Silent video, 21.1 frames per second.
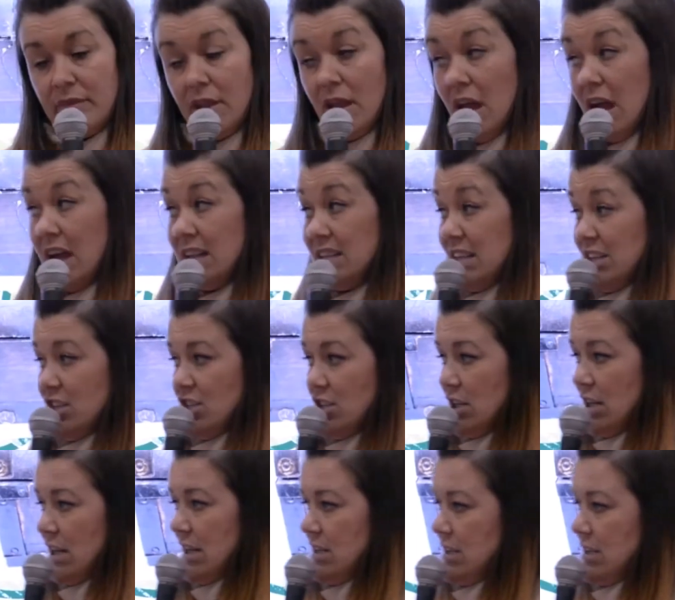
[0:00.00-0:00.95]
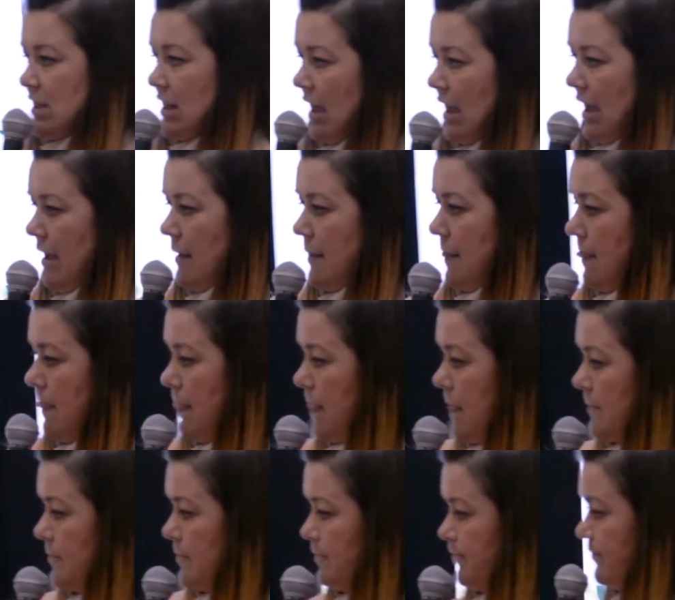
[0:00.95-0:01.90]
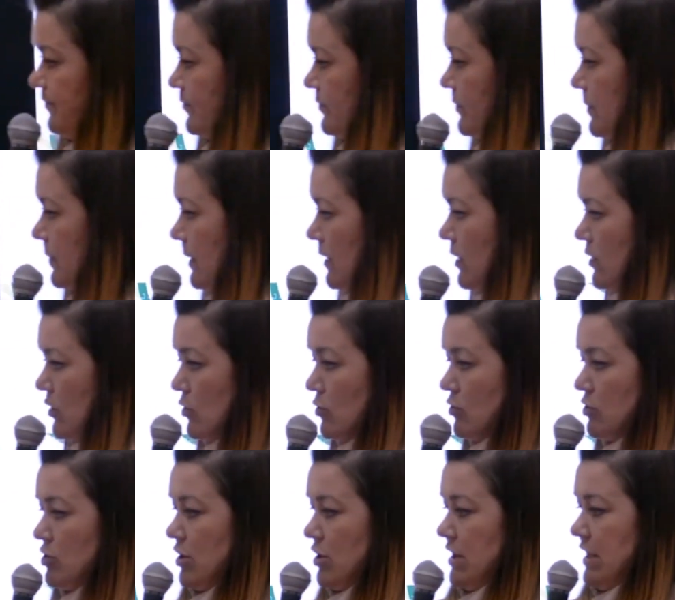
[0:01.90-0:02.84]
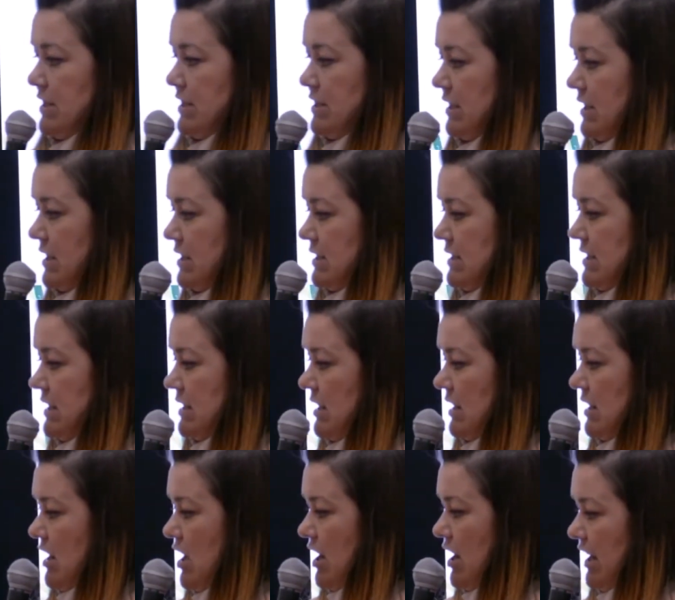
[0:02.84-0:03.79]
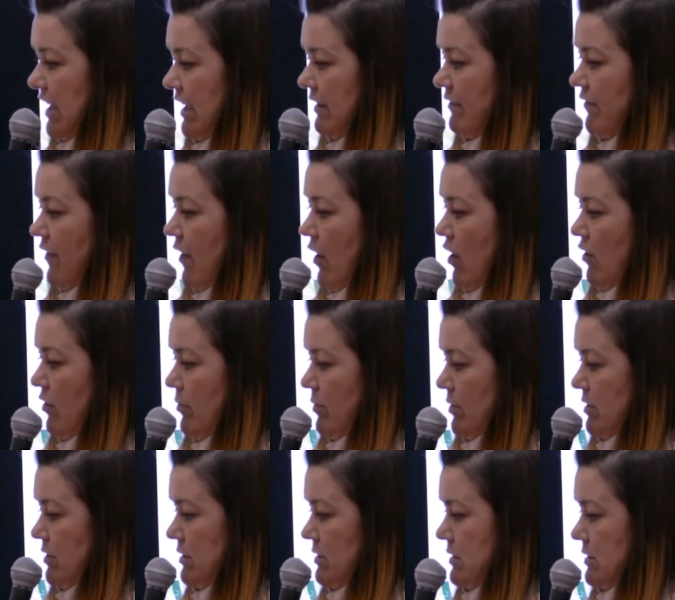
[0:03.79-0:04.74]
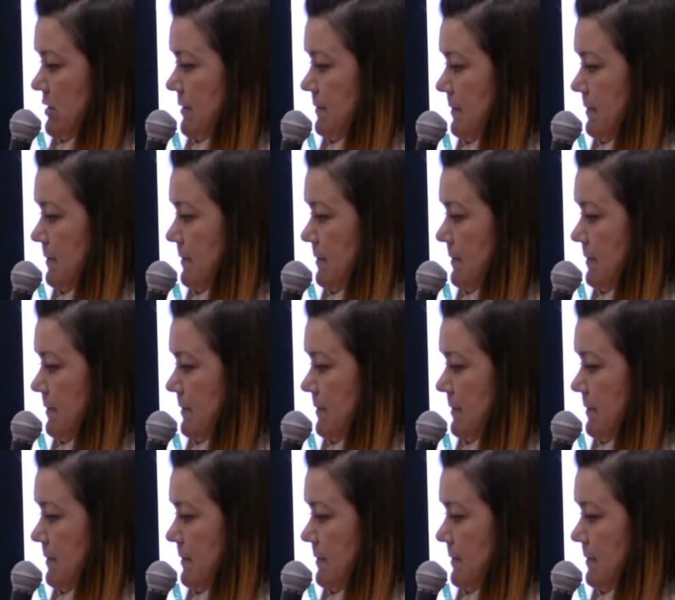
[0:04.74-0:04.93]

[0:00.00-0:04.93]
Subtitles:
Additionally to that, you also need to consider learning environments.